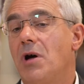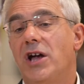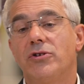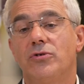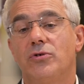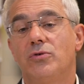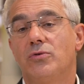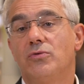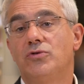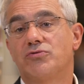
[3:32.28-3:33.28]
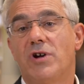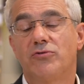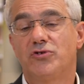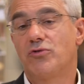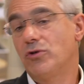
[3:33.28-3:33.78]
I don't know who's
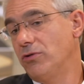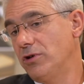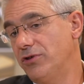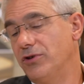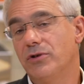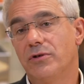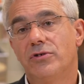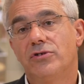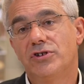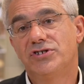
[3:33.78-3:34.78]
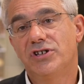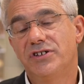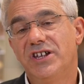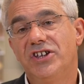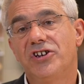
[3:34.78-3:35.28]
right, who's wrong. The, the
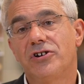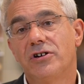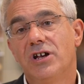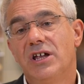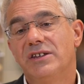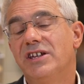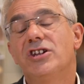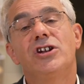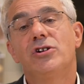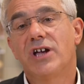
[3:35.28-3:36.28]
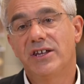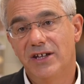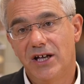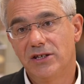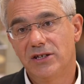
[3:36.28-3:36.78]
study here didn't look
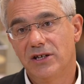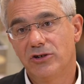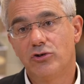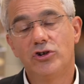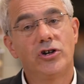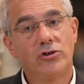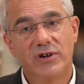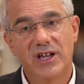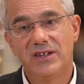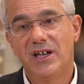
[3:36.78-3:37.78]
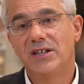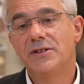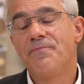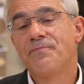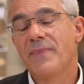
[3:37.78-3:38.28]
at that, could not look at
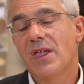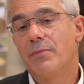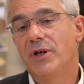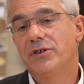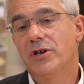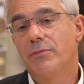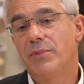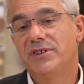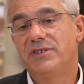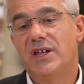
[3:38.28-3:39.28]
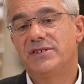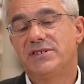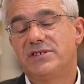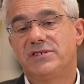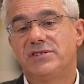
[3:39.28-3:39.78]
that. But, uh, but
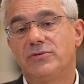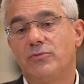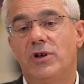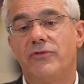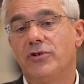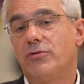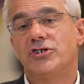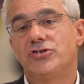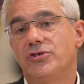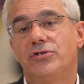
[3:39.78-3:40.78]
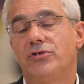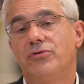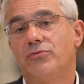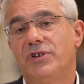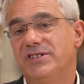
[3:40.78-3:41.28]
that's one of the questions
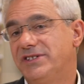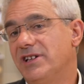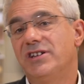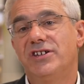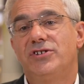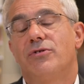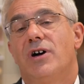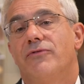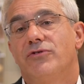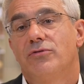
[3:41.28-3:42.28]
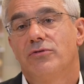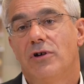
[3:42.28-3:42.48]
you will still need to have to